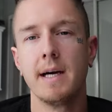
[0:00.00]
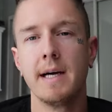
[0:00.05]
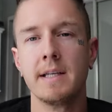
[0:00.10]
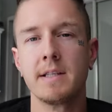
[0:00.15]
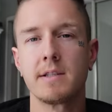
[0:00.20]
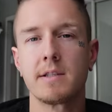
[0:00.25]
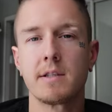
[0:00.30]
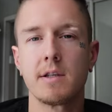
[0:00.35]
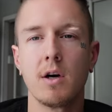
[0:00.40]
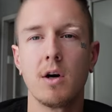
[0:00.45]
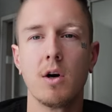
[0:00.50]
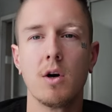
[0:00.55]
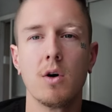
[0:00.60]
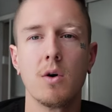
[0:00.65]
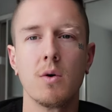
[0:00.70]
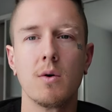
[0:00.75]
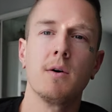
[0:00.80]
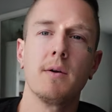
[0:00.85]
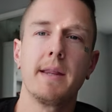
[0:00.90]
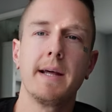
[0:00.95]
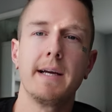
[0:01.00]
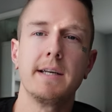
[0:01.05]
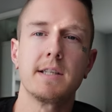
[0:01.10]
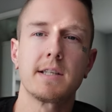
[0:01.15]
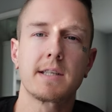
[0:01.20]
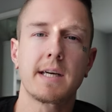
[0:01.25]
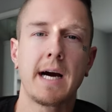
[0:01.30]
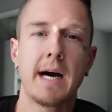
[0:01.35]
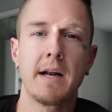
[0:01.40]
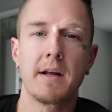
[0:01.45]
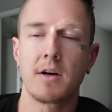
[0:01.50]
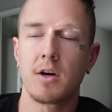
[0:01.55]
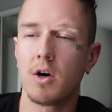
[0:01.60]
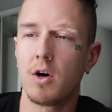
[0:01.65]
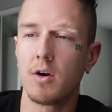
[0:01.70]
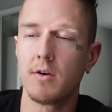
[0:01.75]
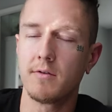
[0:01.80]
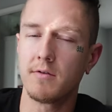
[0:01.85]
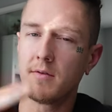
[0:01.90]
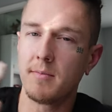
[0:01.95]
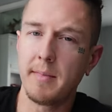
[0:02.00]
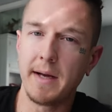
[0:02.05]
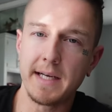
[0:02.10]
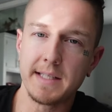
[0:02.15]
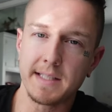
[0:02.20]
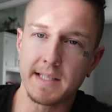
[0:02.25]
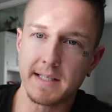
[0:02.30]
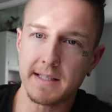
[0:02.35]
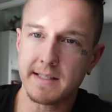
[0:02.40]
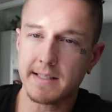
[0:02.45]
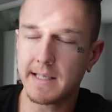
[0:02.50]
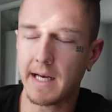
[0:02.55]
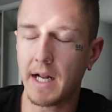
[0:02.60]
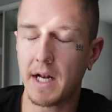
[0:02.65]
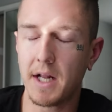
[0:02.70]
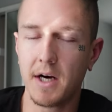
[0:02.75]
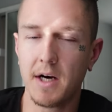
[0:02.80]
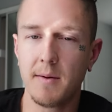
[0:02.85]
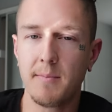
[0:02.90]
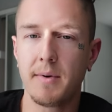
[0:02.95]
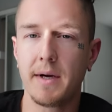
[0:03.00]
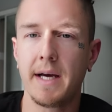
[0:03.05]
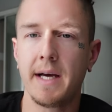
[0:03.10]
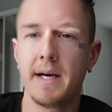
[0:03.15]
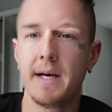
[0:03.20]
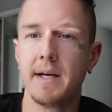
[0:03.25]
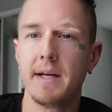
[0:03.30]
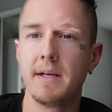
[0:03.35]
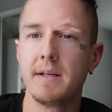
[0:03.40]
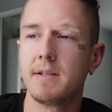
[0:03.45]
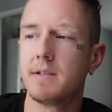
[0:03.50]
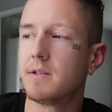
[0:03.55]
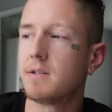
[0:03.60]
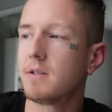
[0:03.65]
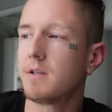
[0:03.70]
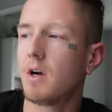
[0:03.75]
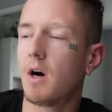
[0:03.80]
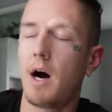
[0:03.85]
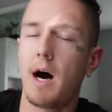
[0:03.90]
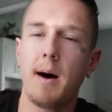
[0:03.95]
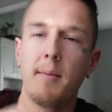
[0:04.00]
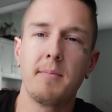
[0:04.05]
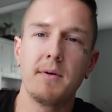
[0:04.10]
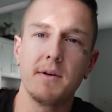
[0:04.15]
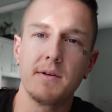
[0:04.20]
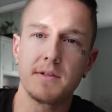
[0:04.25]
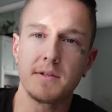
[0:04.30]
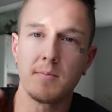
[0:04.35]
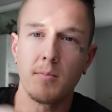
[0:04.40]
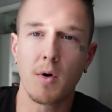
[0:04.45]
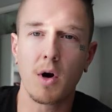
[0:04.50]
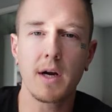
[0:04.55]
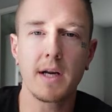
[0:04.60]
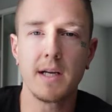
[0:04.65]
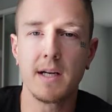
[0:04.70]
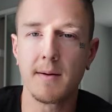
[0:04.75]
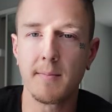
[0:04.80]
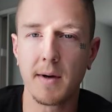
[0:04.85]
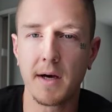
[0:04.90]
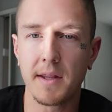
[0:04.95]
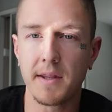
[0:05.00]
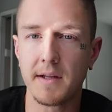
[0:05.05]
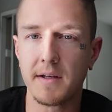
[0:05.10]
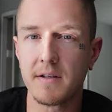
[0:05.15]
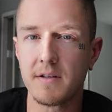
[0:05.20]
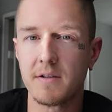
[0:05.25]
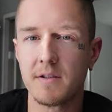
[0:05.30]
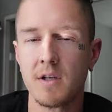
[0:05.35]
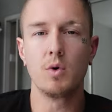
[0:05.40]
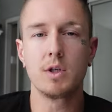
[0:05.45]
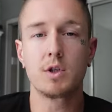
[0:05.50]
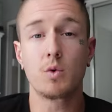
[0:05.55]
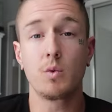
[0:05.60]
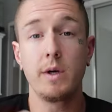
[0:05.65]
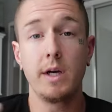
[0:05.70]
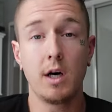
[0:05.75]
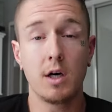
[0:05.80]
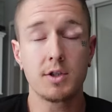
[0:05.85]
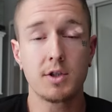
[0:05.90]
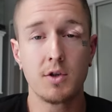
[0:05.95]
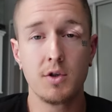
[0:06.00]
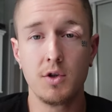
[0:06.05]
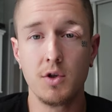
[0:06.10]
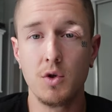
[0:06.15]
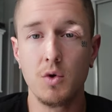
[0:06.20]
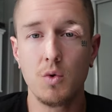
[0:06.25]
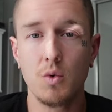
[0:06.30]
And so they just kind of go over basic setup and hop into some marketing methods, which we also do.